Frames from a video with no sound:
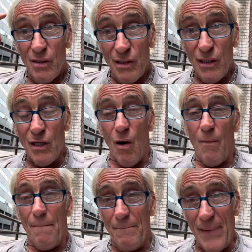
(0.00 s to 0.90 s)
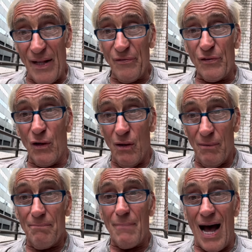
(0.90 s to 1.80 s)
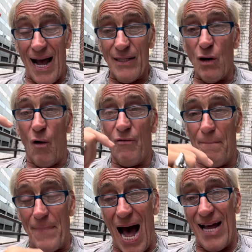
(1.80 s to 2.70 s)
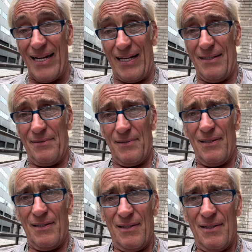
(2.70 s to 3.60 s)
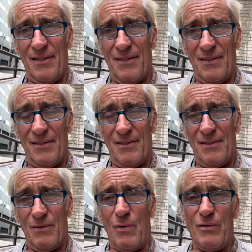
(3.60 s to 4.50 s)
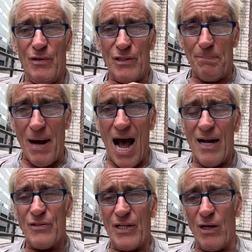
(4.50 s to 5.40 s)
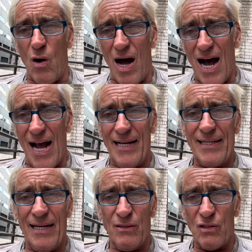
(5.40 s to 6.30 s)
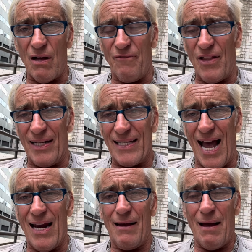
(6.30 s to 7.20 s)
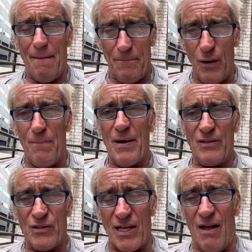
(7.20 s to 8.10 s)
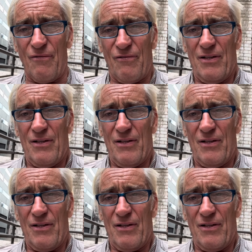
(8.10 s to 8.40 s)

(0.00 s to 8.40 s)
you know, mental mind over body, whether it's boxing or hiking, stuff like that. I put myself